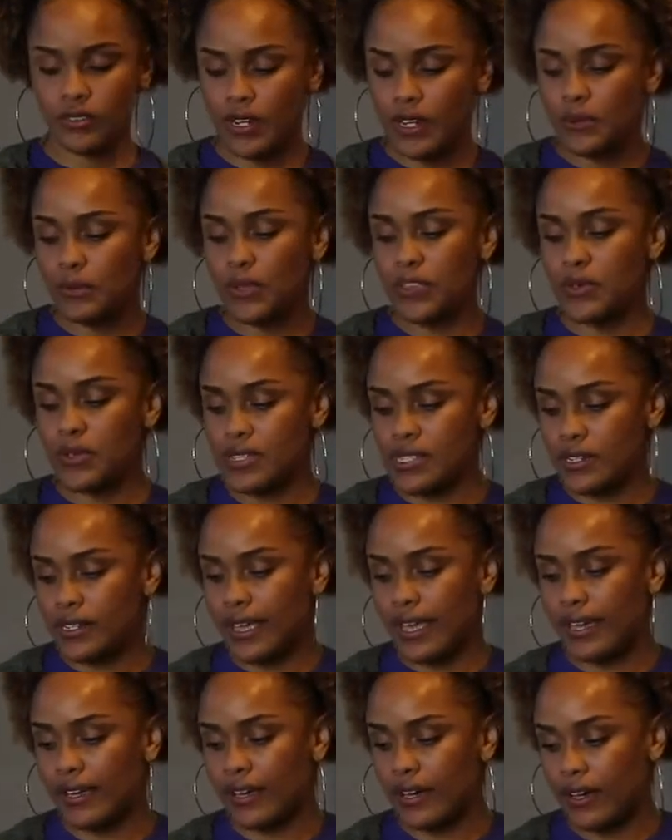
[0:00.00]
right? Whether it's an
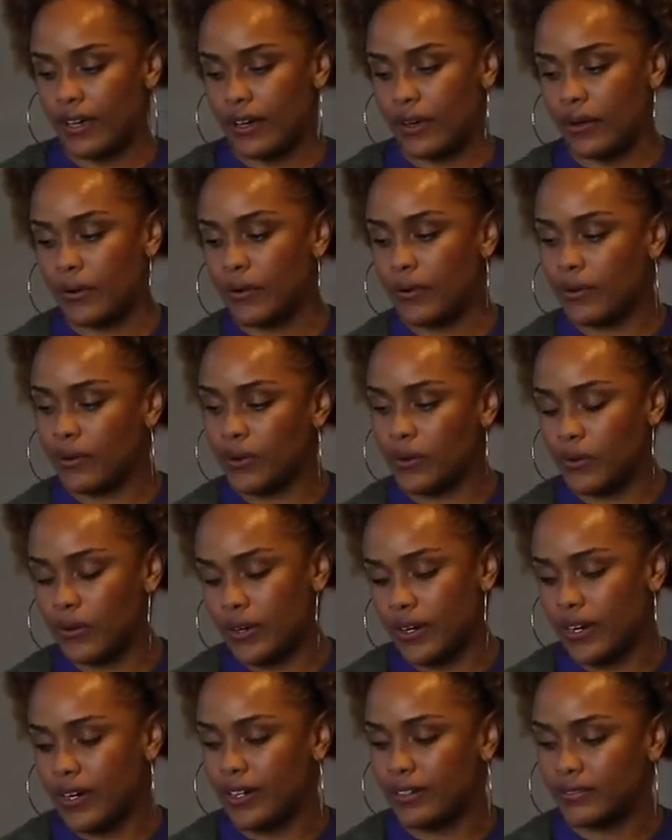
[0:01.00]
Echo
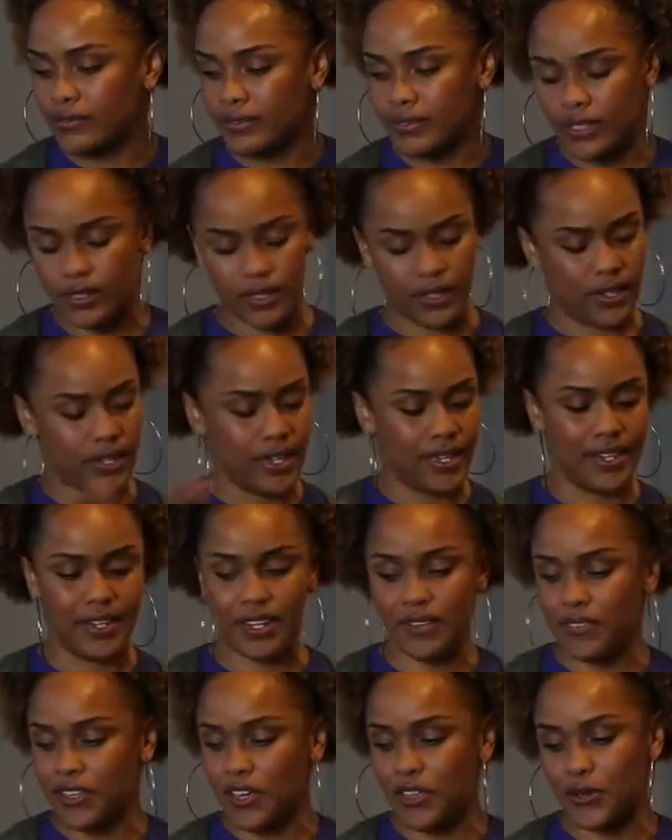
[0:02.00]
or any of
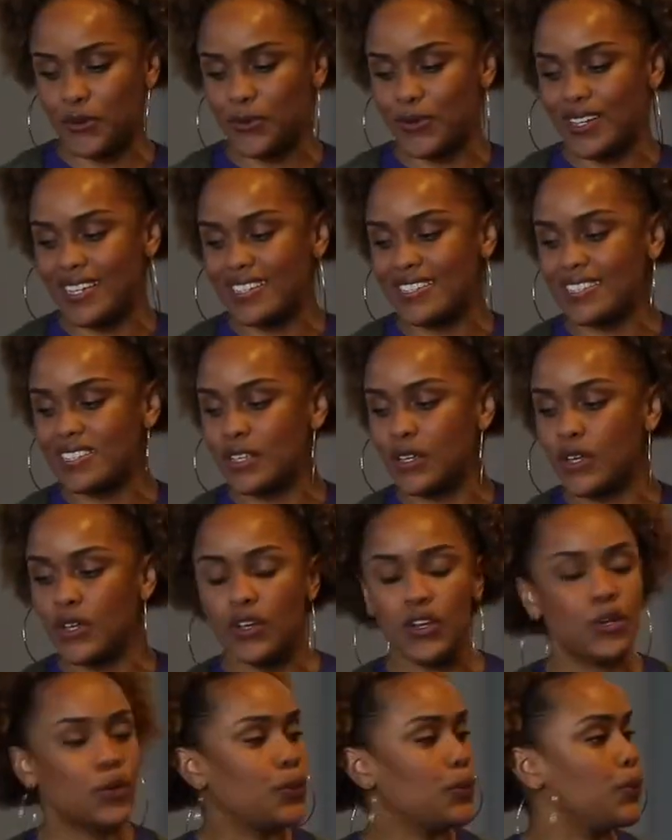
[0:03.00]
the other ones.
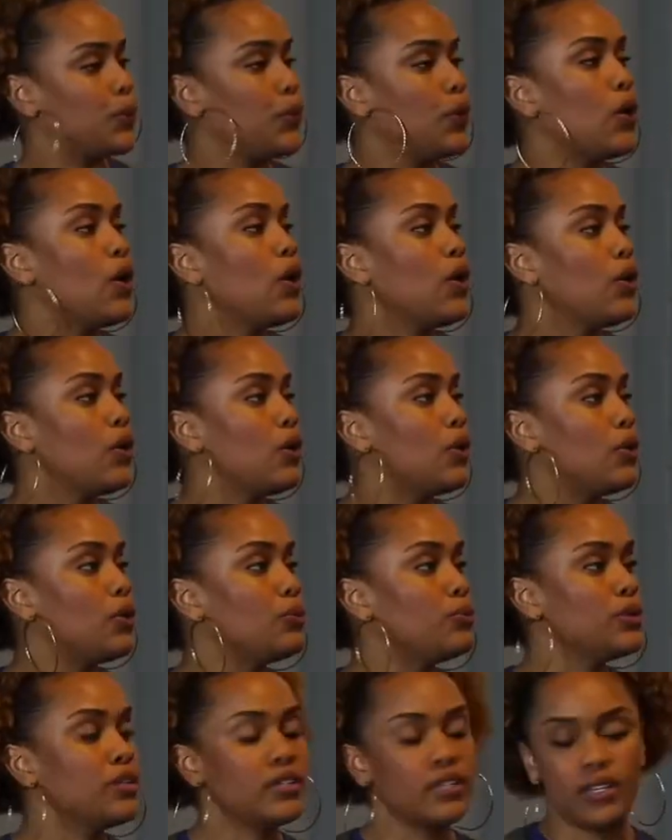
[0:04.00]
Google
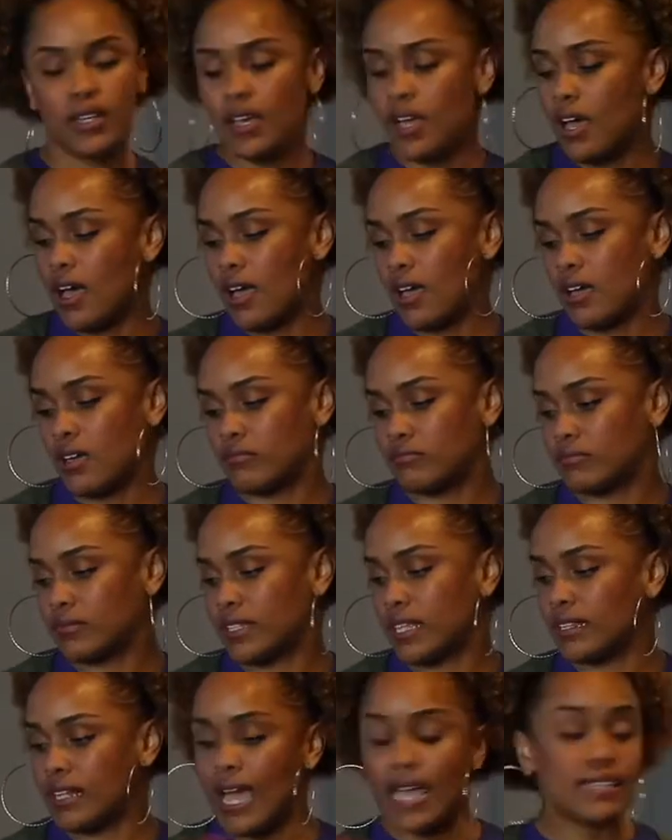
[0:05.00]
Home,
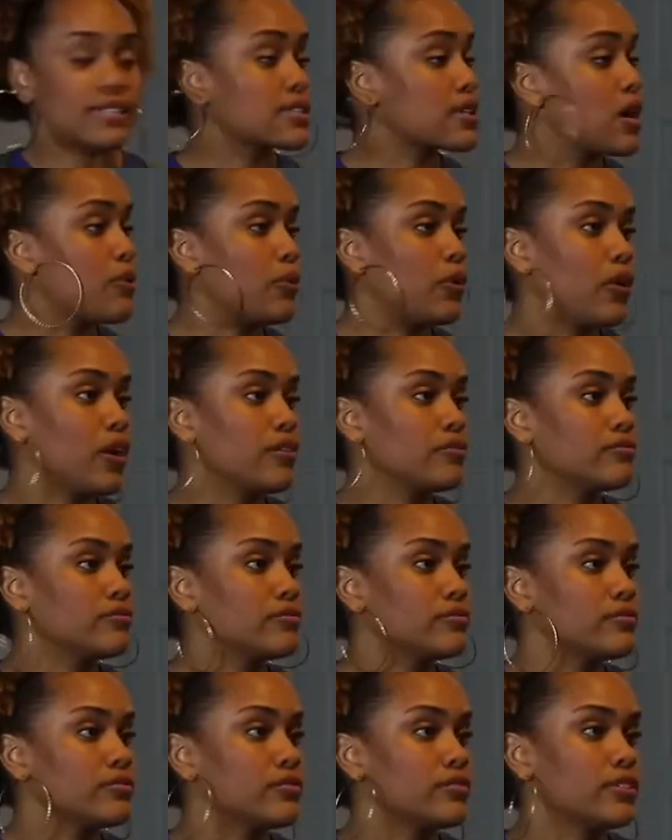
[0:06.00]
the lights come on.
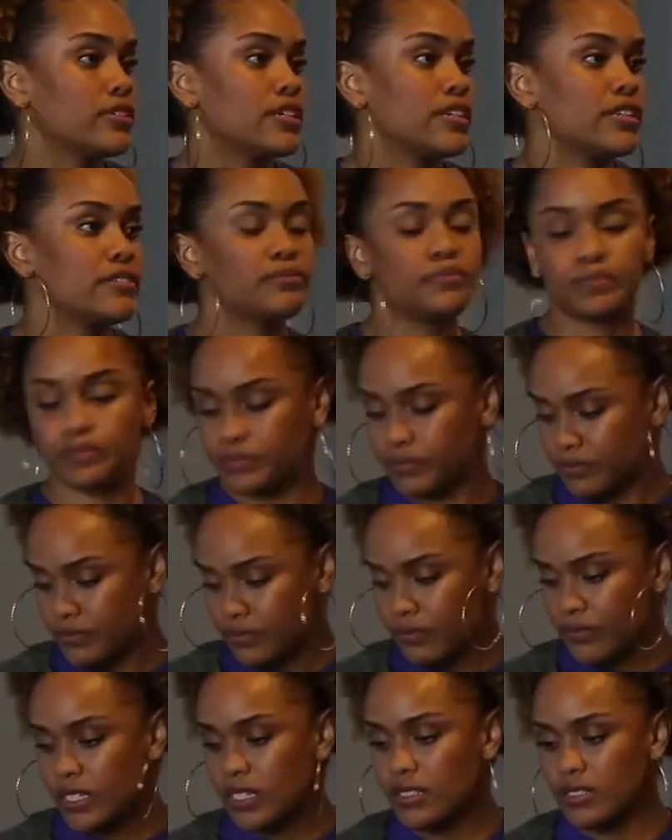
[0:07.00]
Right?
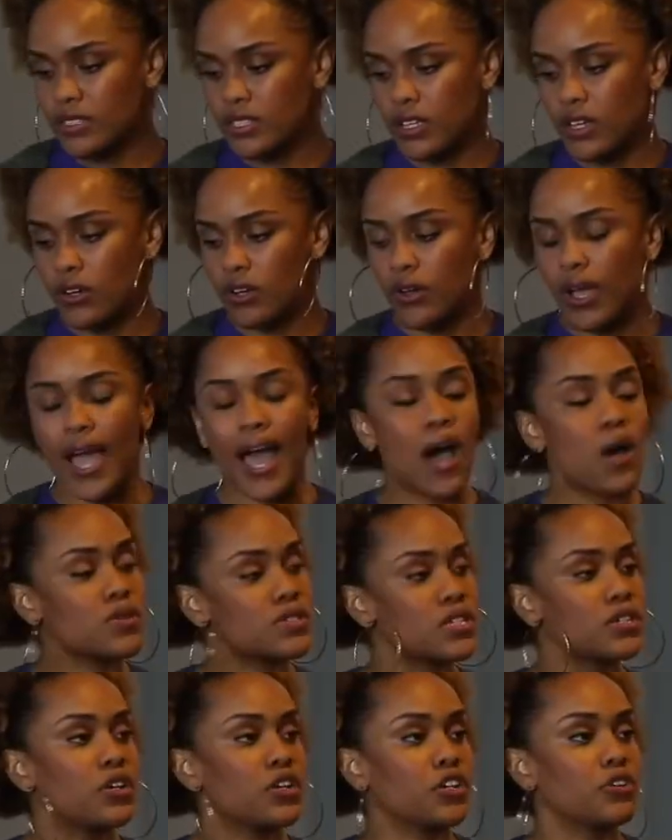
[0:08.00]
So how
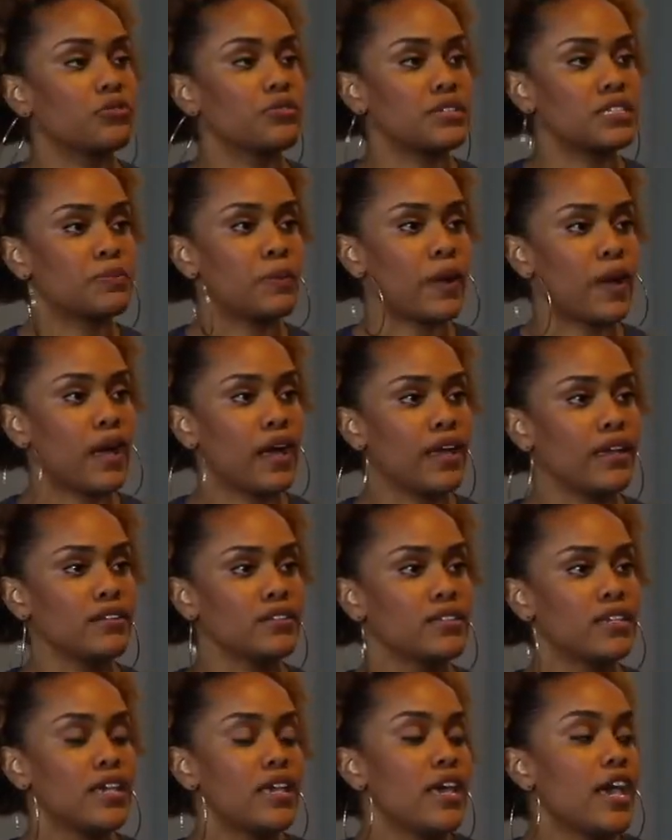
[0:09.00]
is it going to respond?
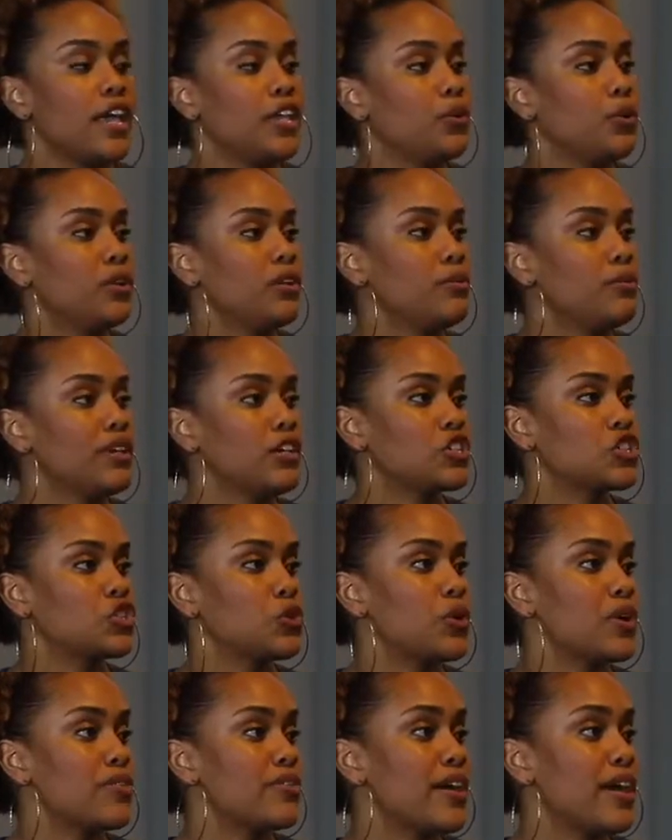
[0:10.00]
And you want to make
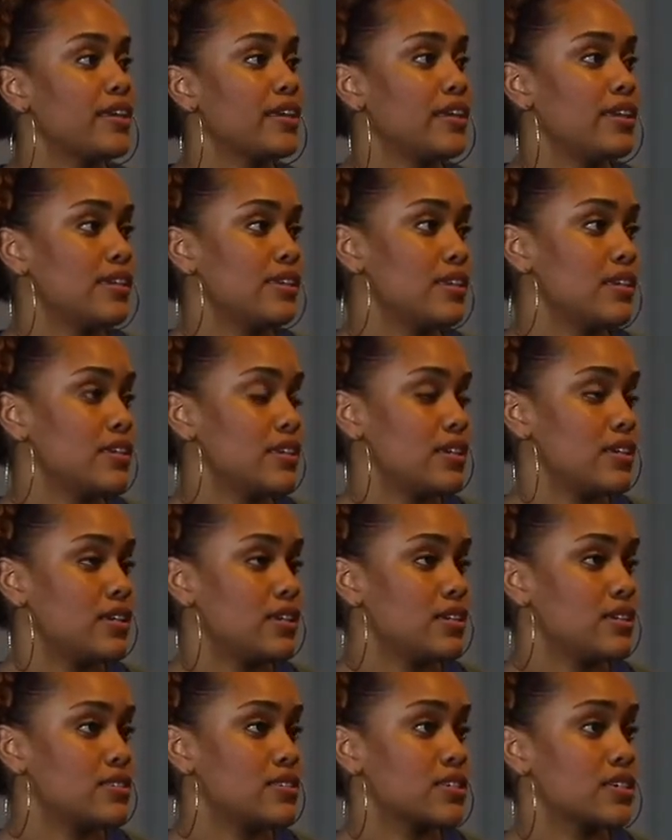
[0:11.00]
sure that it
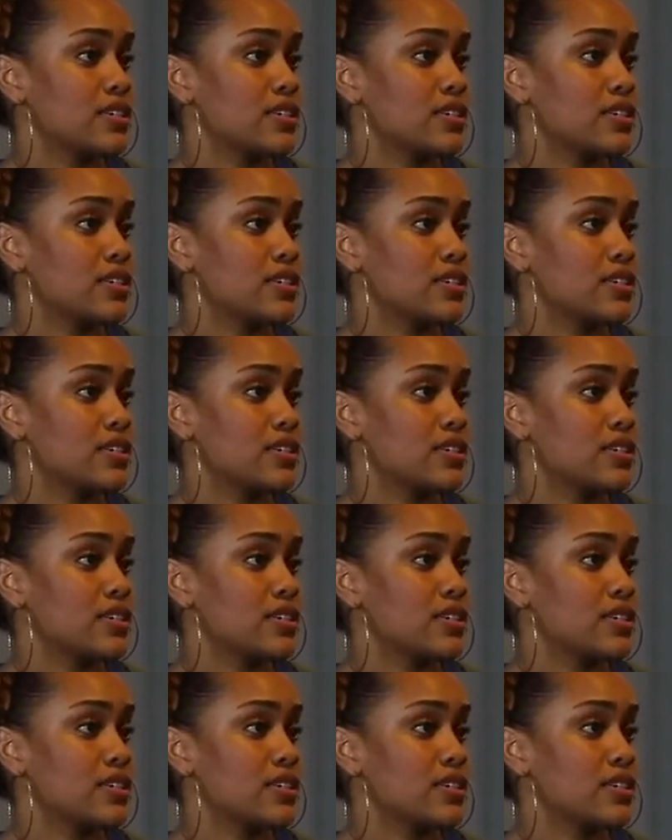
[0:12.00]
is